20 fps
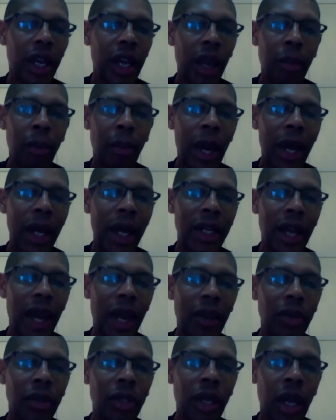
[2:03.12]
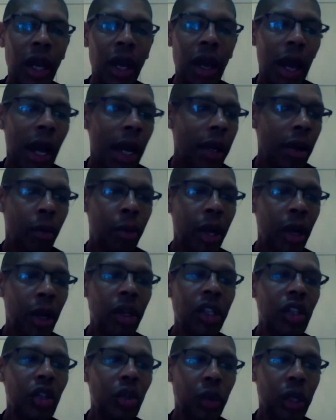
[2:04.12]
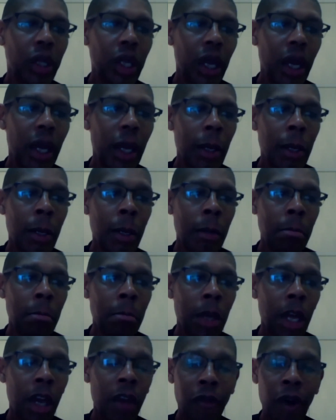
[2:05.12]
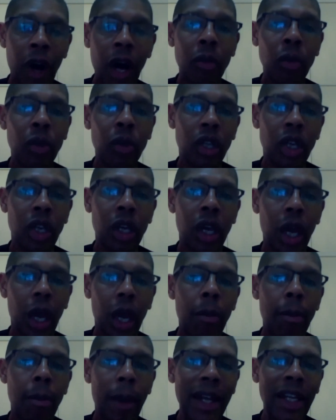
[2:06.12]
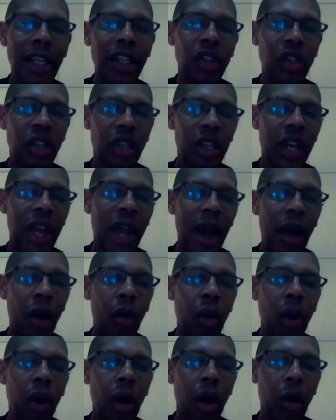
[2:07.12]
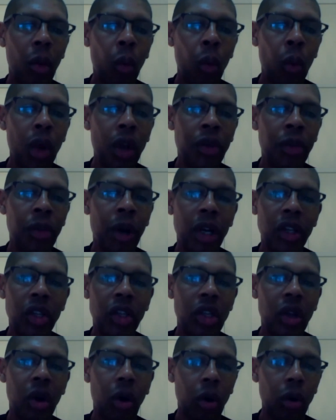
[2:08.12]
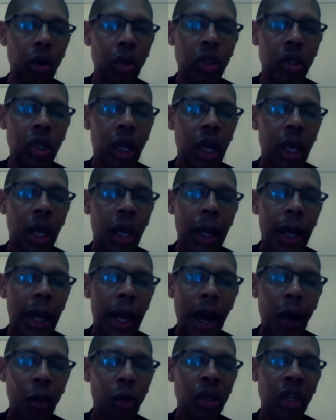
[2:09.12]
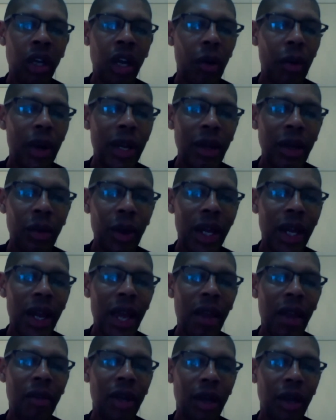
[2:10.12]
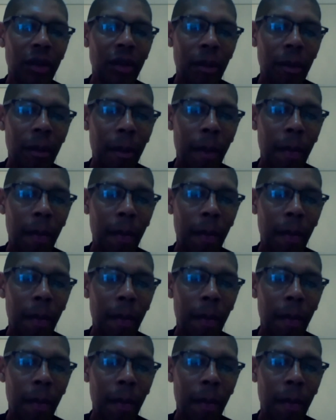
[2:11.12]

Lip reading: that get paid out. And I'll be honest with you, if I was a manager now worth my salt, I wouldn't go anywhere near it.